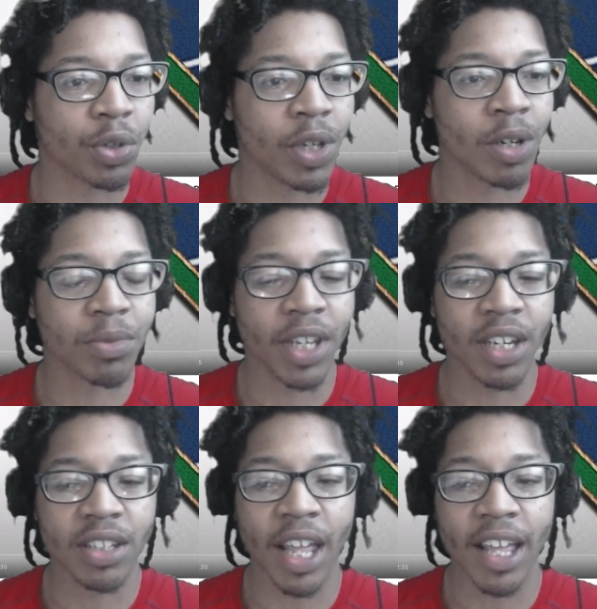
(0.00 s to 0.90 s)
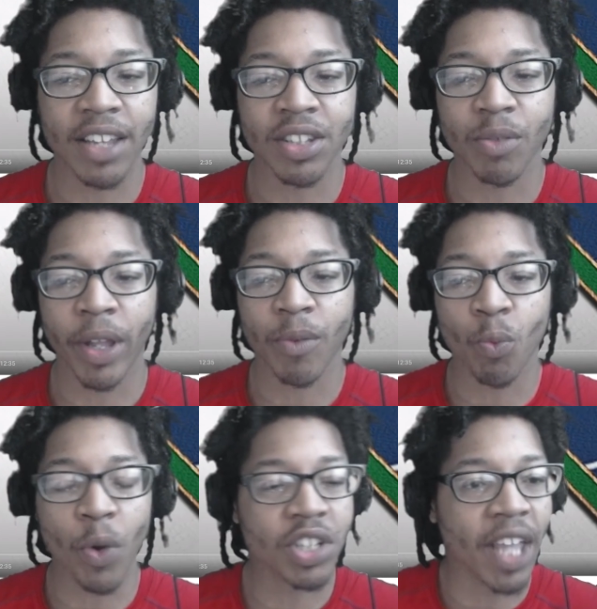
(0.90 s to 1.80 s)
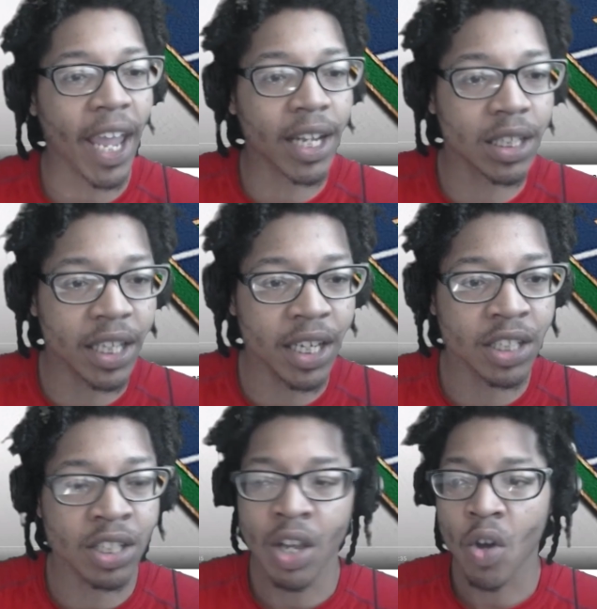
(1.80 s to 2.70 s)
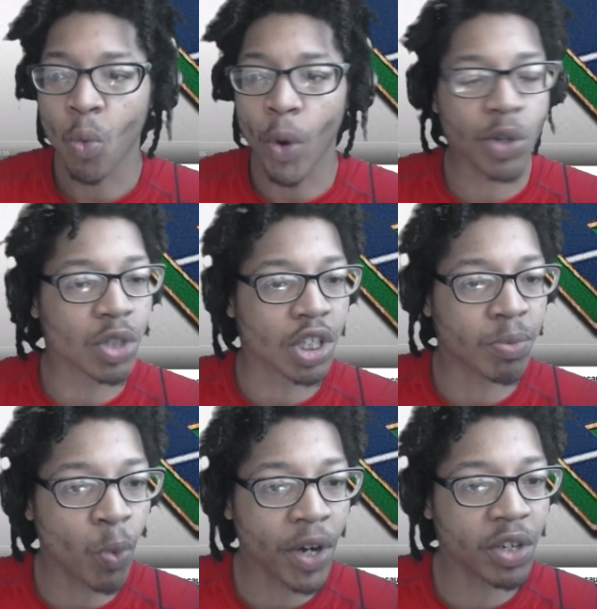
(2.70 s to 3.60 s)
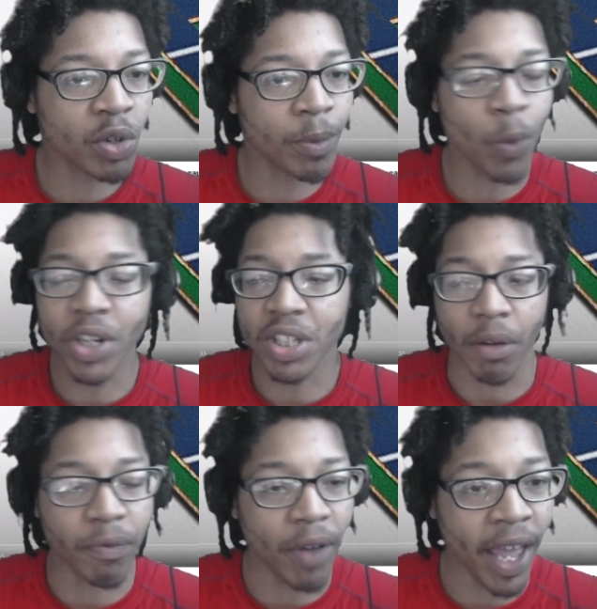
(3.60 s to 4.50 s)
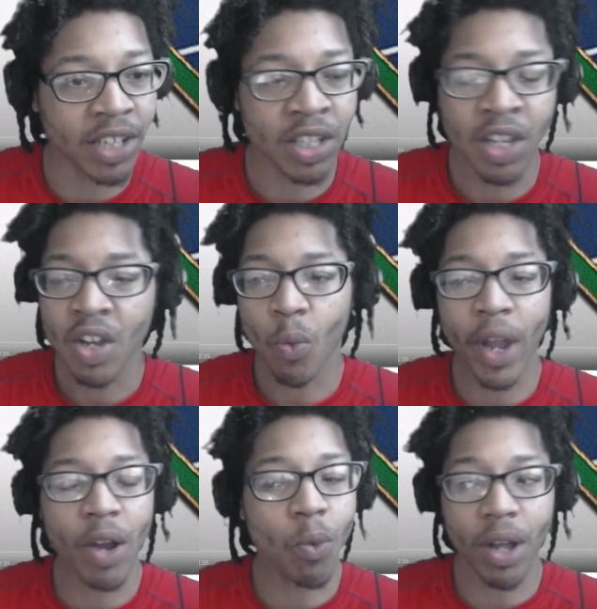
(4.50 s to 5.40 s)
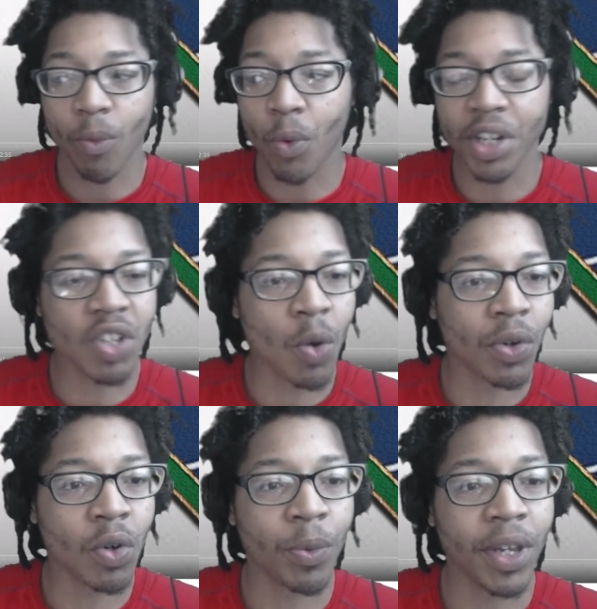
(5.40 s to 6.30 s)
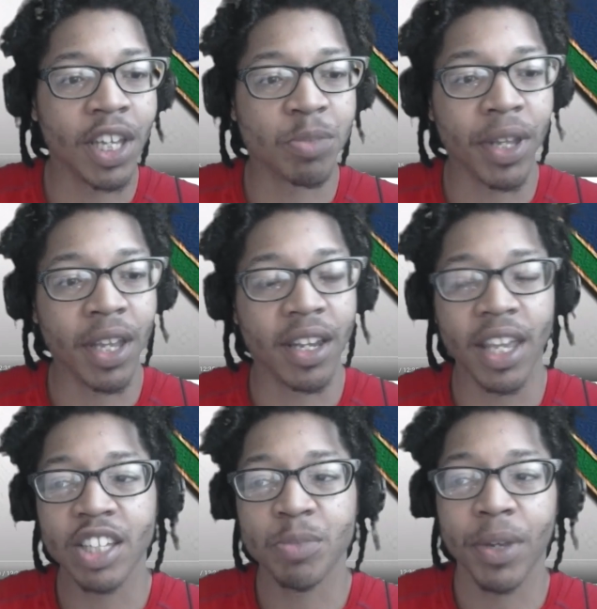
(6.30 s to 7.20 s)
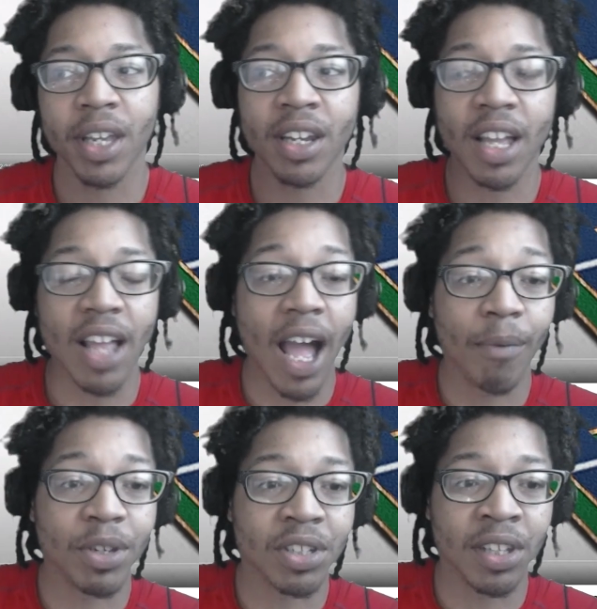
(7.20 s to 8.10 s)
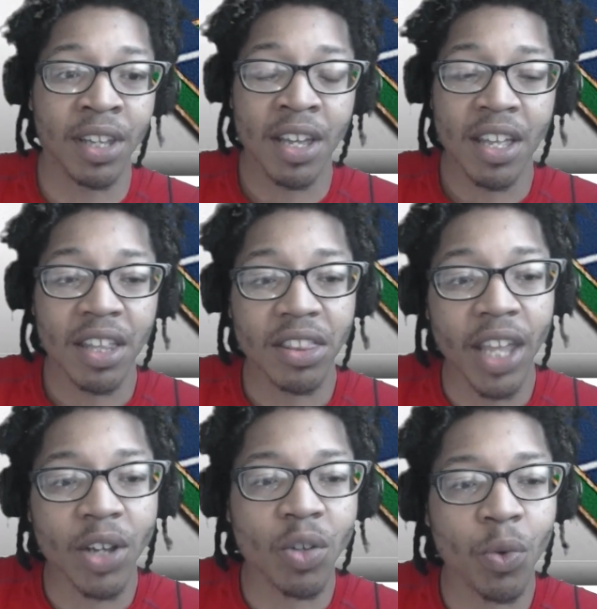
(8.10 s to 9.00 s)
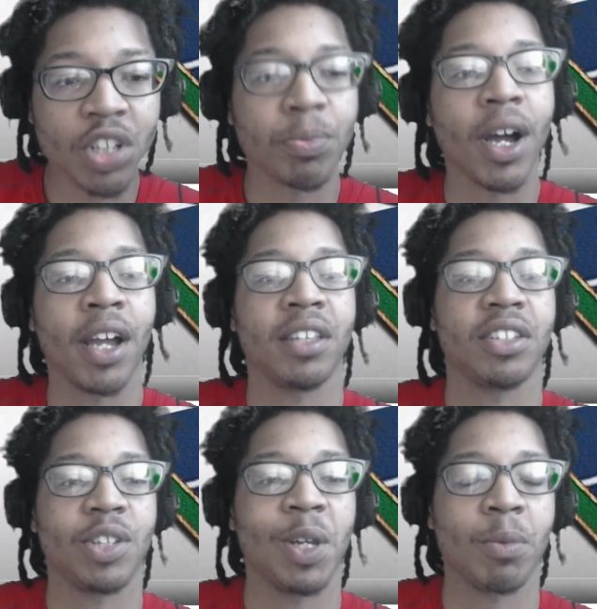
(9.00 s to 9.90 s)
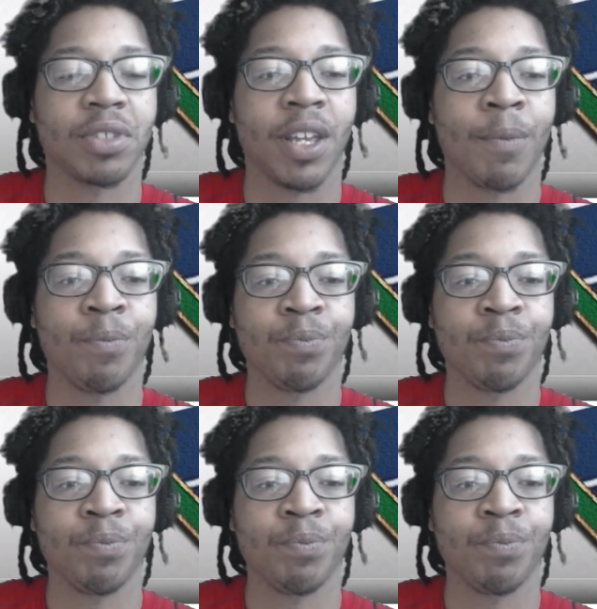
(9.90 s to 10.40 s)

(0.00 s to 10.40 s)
You get what I'm saying? That has no, like, where's the analytics? Where's the facts? What is going on with ESPN? ESPN, obviously, they're the ones behind this. You get what I'm saying?